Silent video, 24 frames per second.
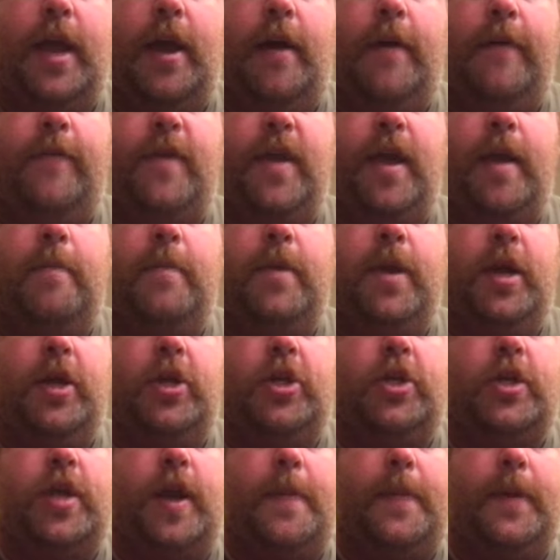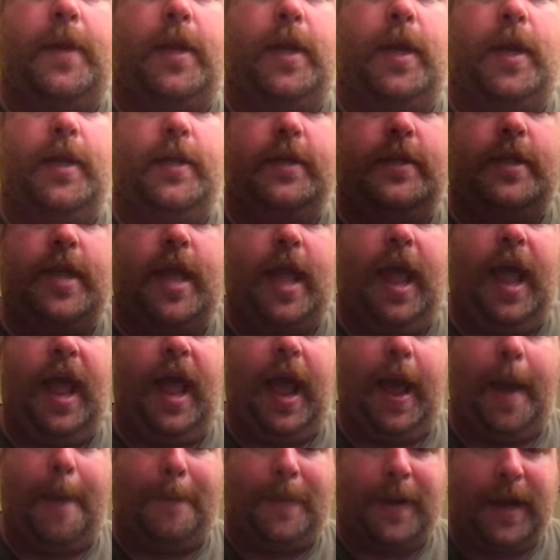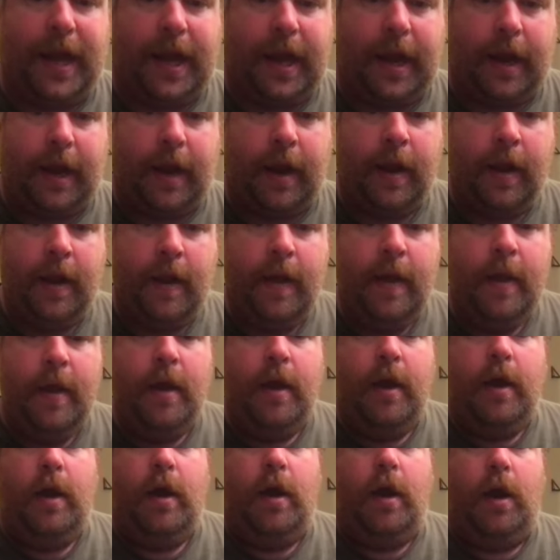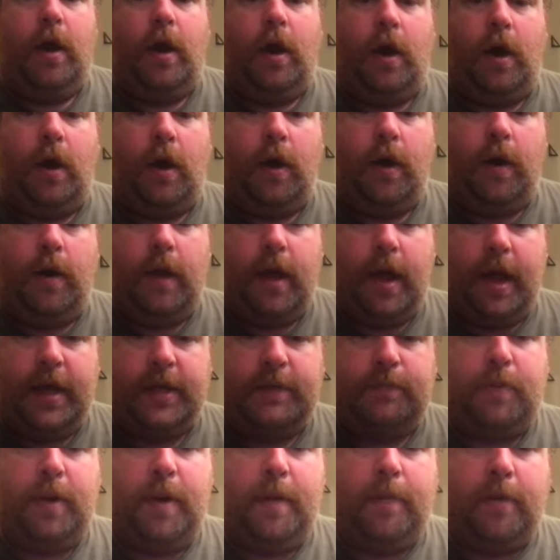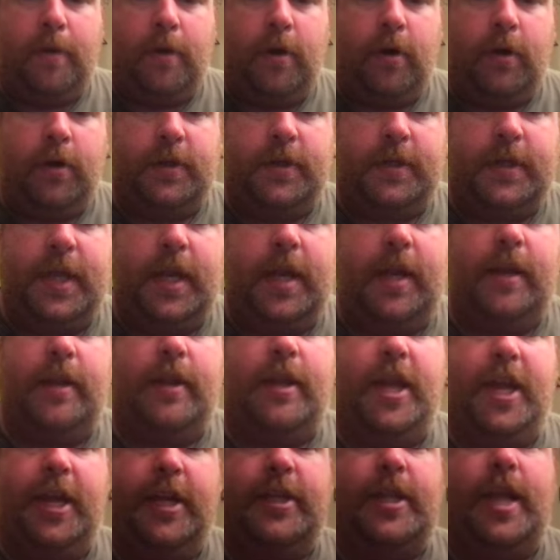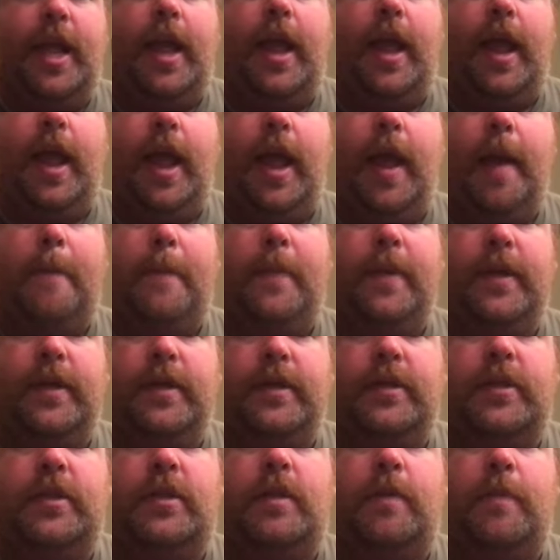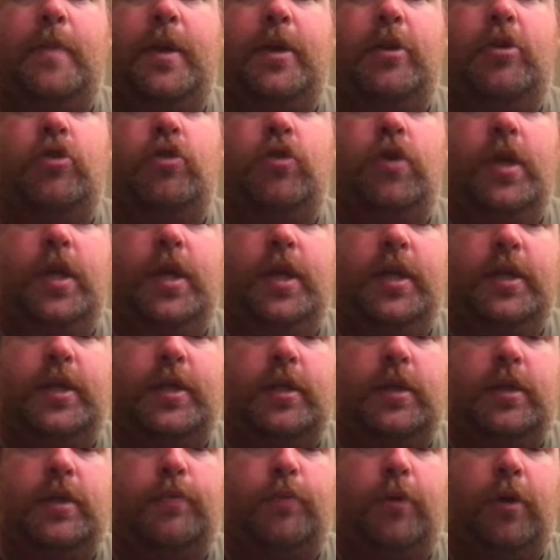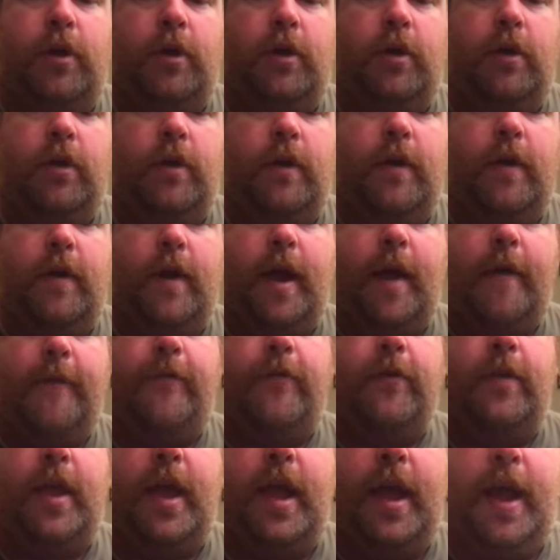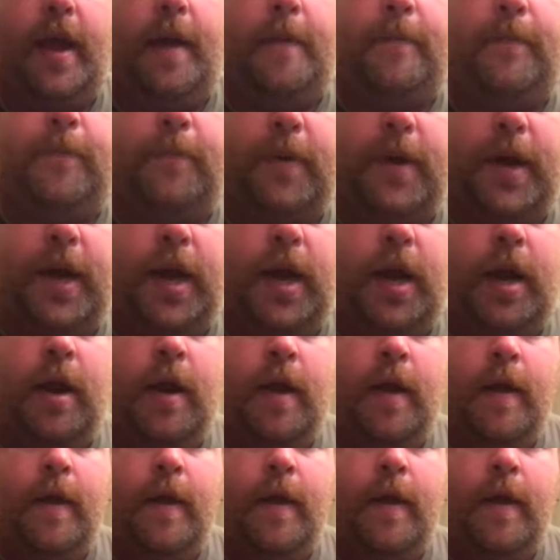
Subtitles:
of M. Night Shyamalan's The Happening. As people are seeing things that happens to be trees, spoiler alert for The Happening,